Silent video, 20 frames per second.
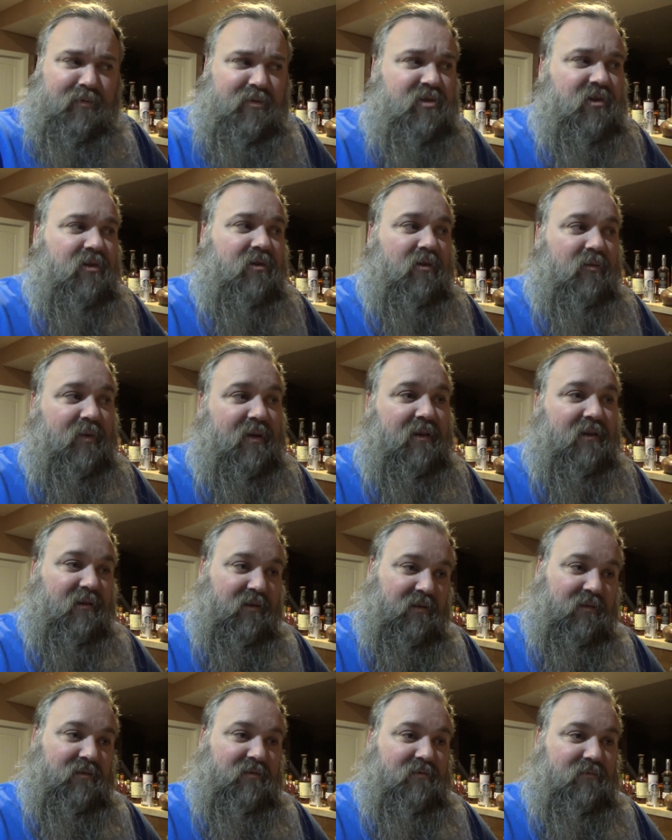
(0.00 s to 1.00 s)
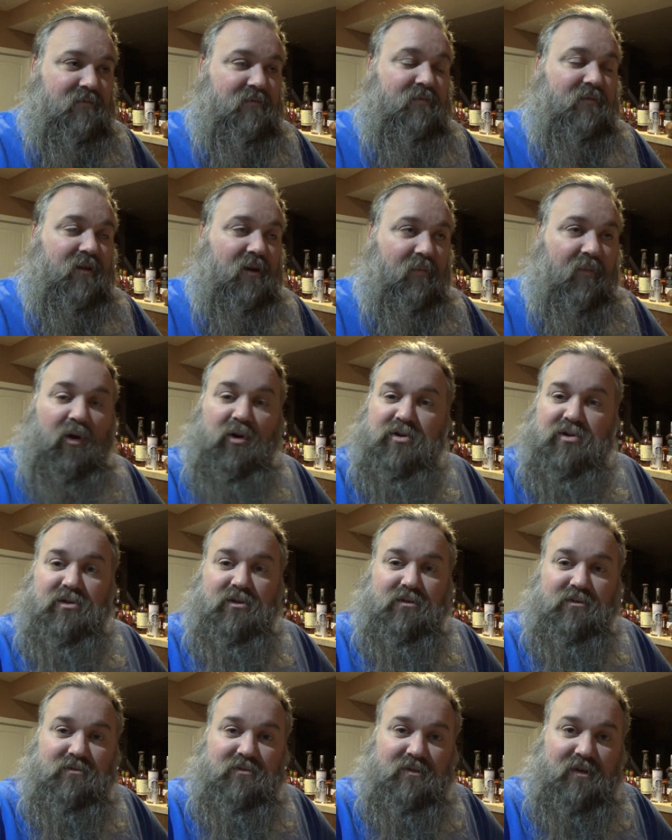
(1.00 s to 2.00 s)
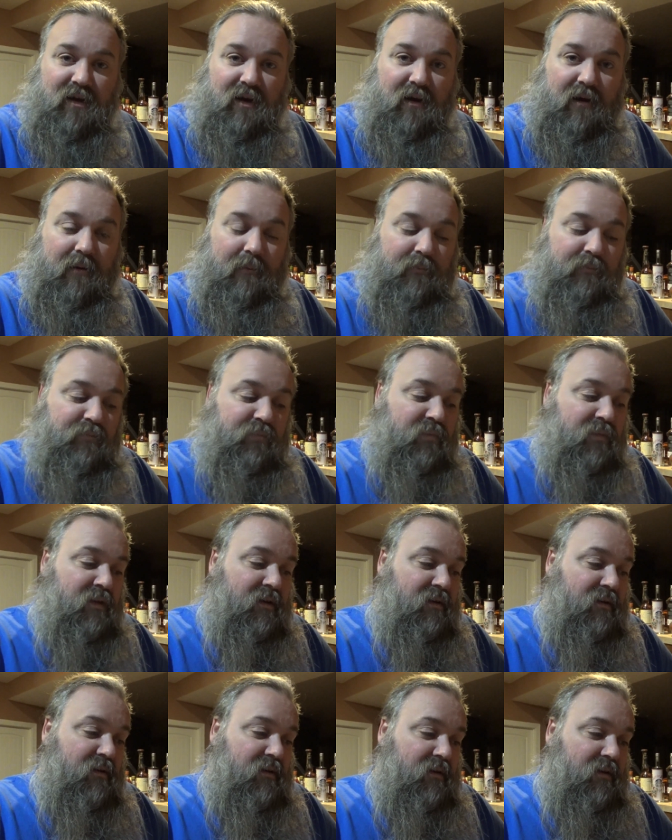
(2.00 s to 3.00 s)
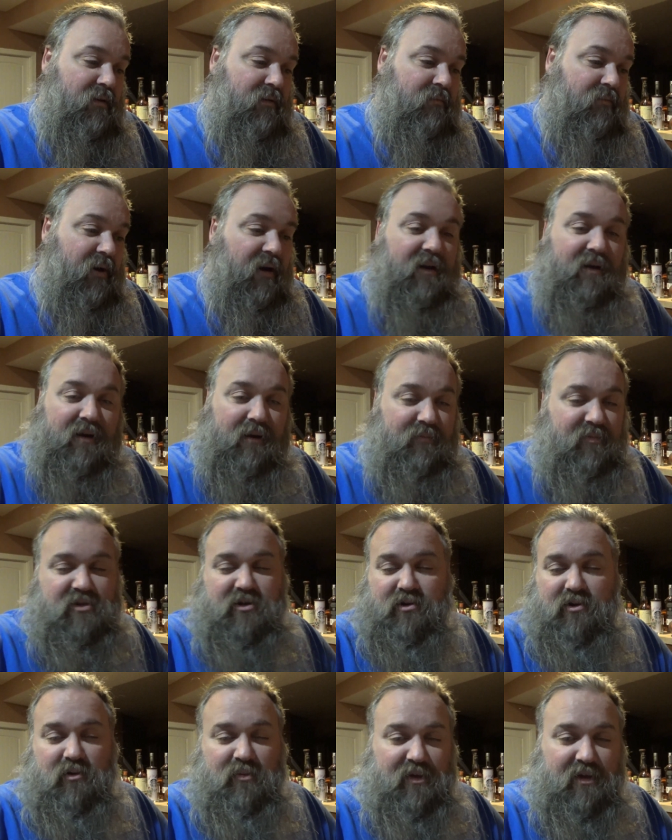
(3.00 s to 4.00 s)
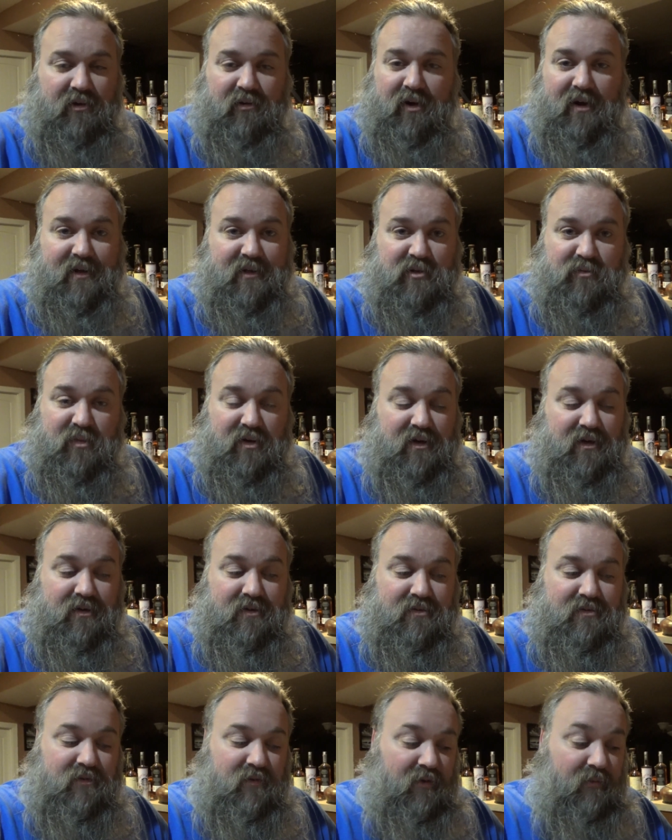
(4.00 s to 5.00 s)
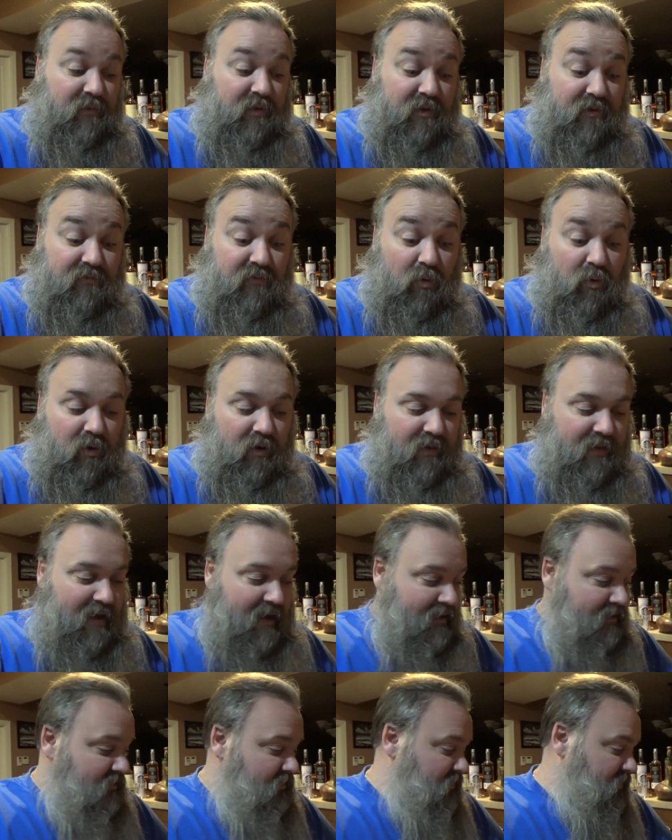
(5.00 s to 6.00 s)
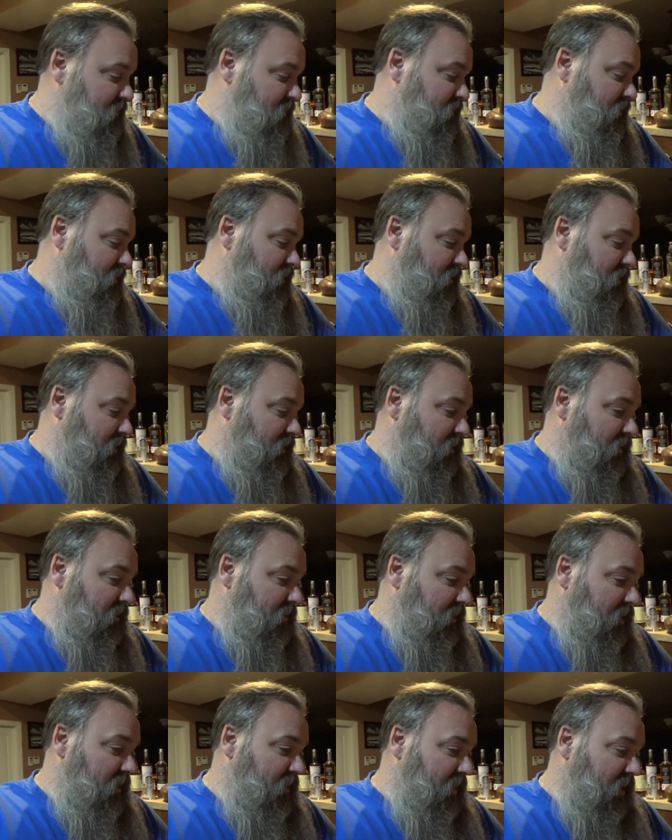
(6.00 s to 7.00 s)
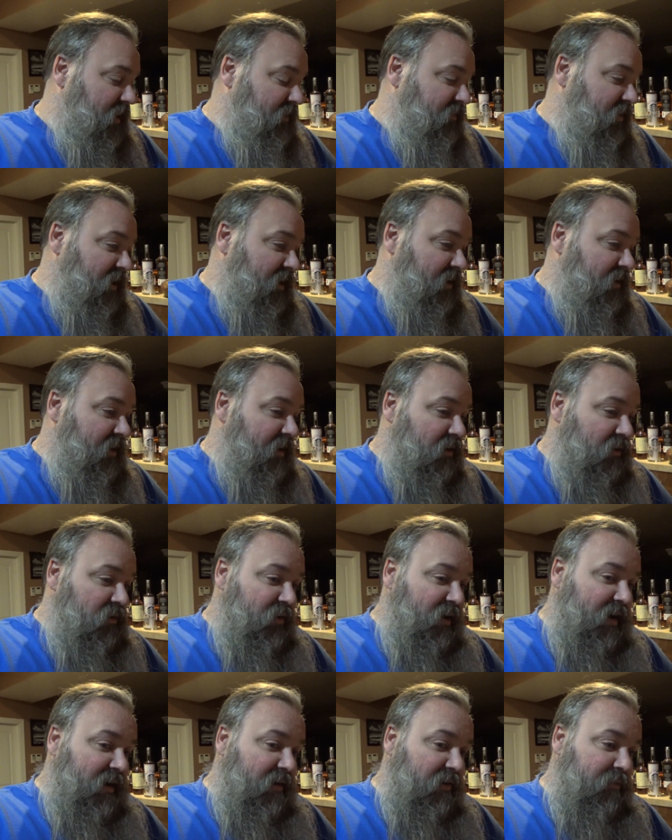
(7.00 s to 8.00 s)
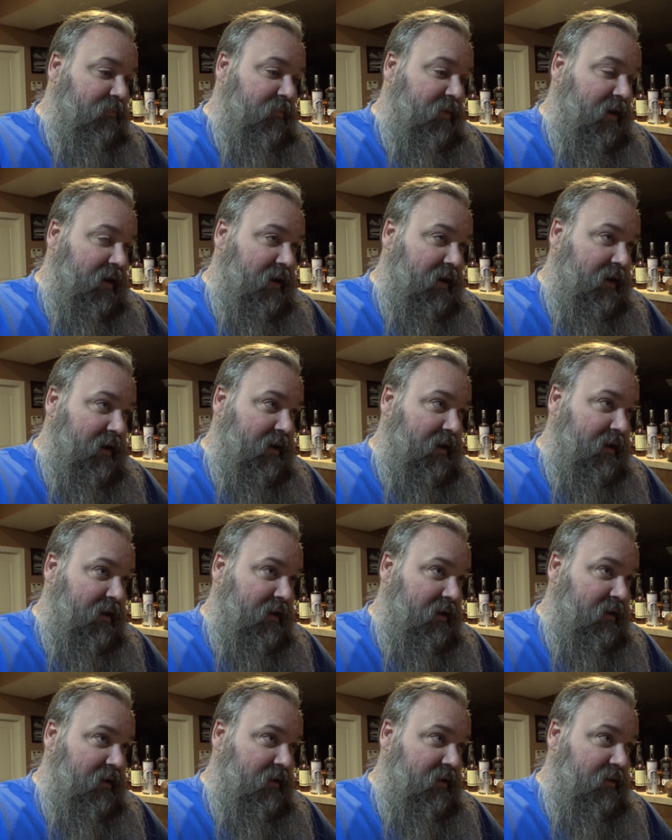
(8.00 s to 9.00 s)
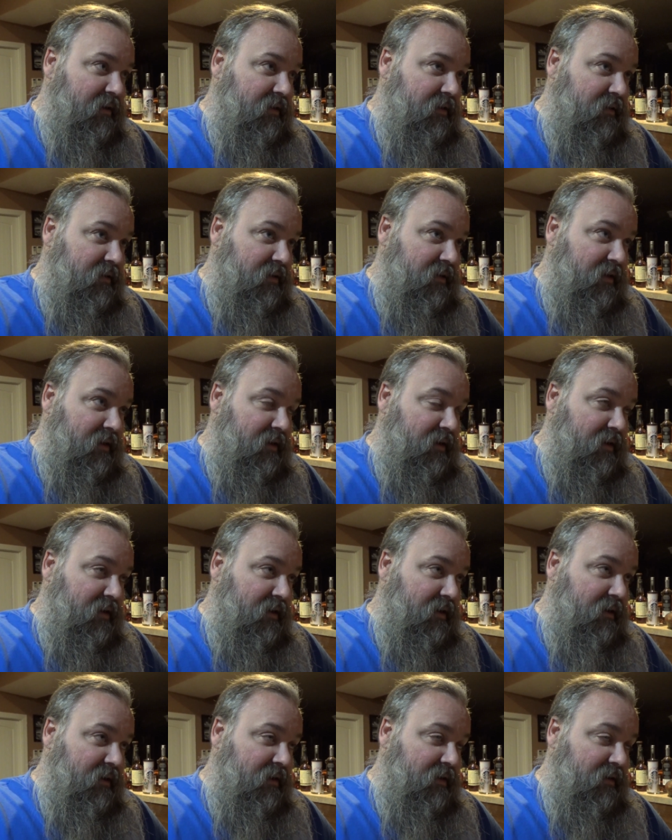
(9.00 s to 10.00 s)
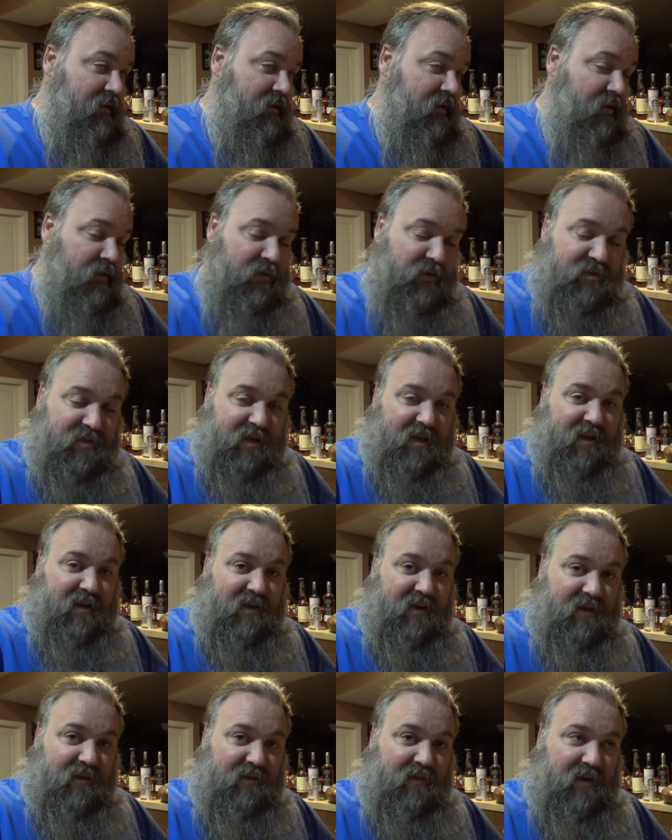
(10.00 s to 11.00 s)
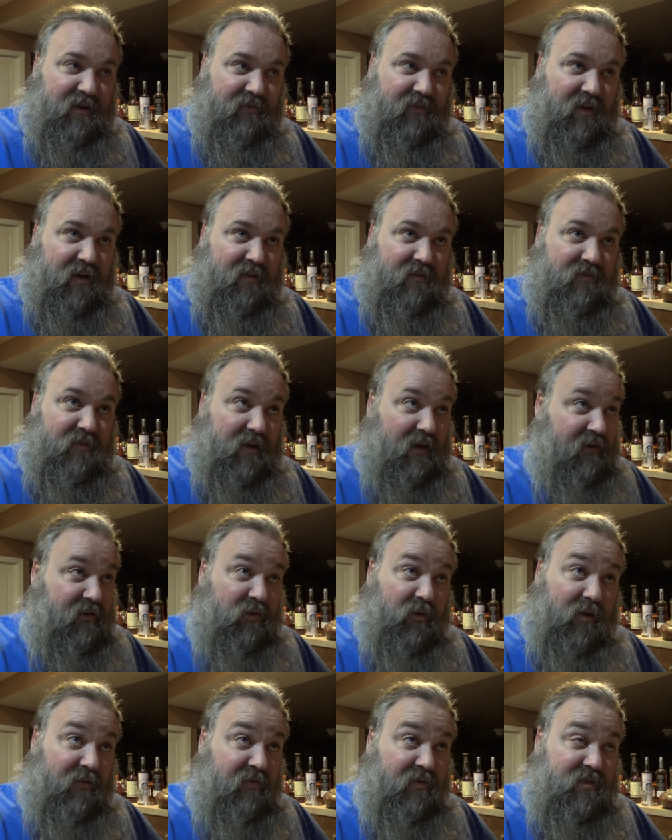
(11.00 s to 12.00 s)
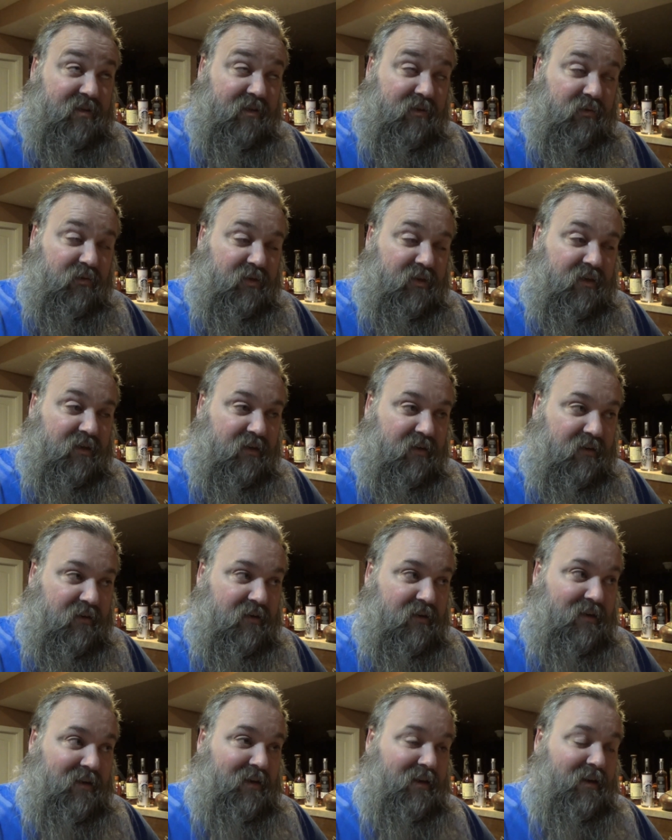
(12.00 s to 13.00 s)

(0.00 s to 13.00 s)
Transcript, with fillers: I'm sure it'll be a little emotional, um, but I'm sure it'll be a great experience. So I'm looking forward to that. Uh, and then I've got to nail down my uh, other Santa gig that I've got that I do every single year.